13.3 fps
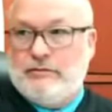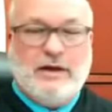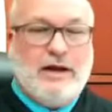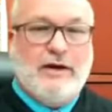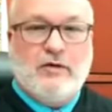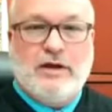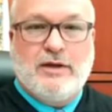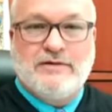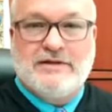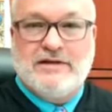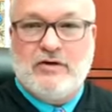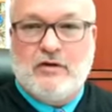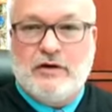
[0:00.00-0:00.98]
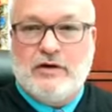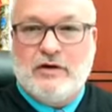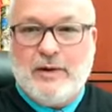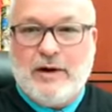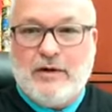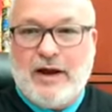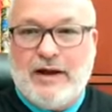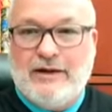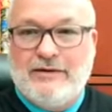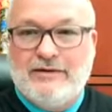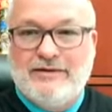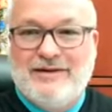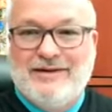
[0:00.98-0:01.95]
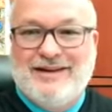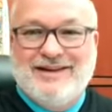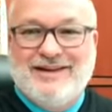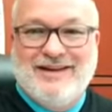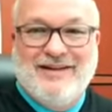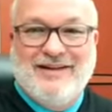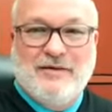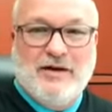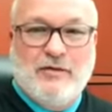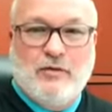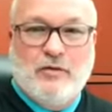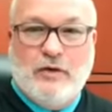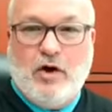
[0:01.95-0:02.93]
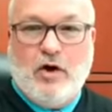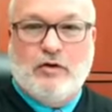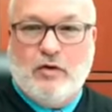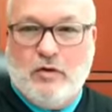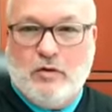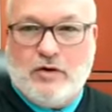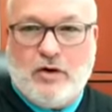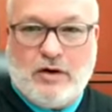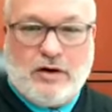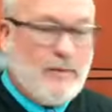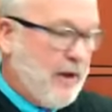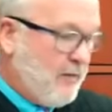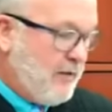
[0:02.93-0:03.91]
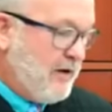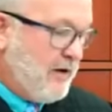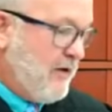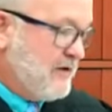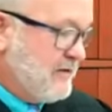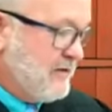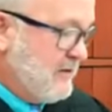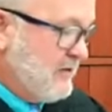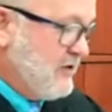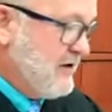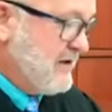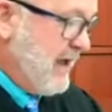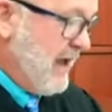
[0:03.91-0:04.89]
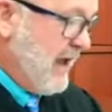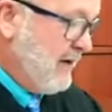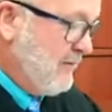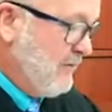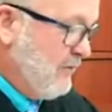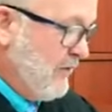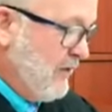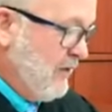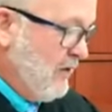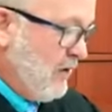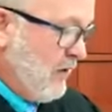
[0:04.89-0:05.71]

I know Kim's sitting over here to my right, and we all know what we're talking about, but now she's got it. Mm-hmm.